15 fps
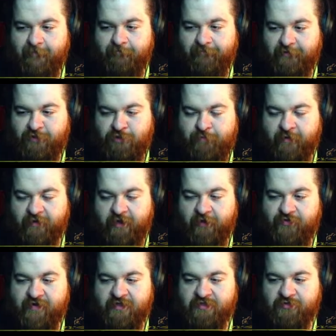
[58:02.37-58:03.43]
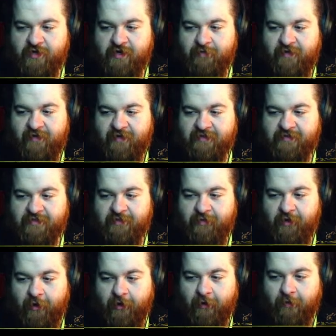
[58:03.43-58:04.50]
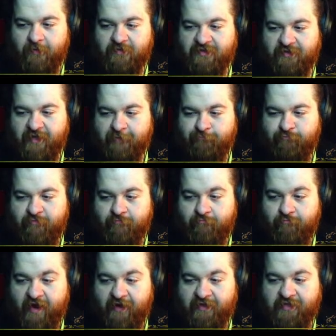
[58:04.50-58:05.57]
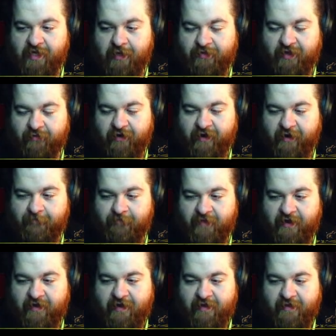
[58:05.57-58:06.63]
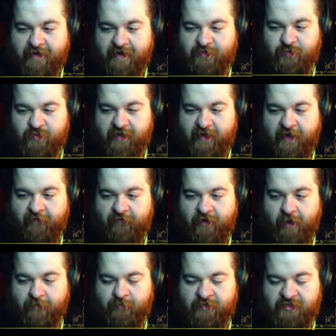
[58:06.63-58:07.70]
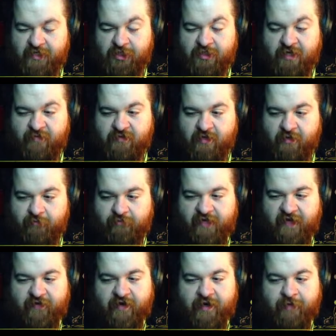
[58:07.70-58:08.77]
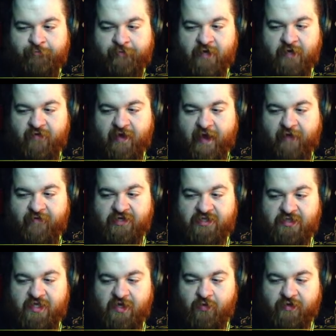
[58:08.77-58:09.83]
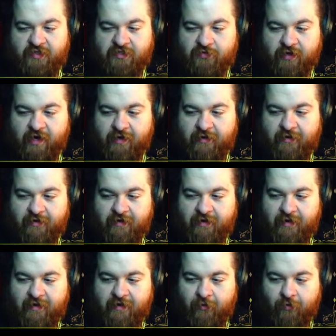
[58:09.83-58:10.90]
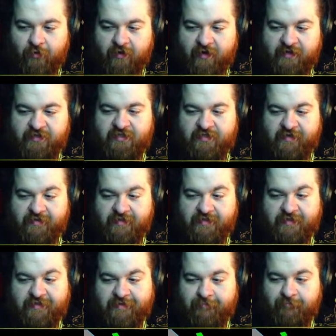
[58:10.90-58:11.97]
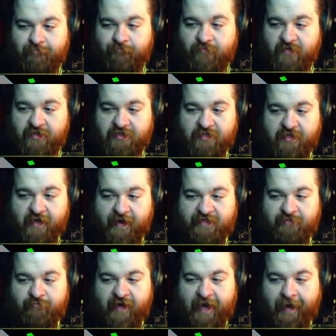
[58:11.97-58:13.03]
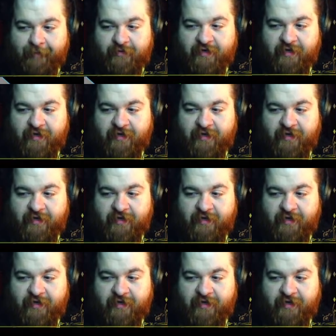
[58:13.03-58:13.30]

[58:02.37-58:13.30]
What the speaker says: low poly things, right? I mean, it's gonna be hard to like maintain all that, right? That's where the heavy optimization comes in play, right? But if you have a sequence, right, or an instance size map,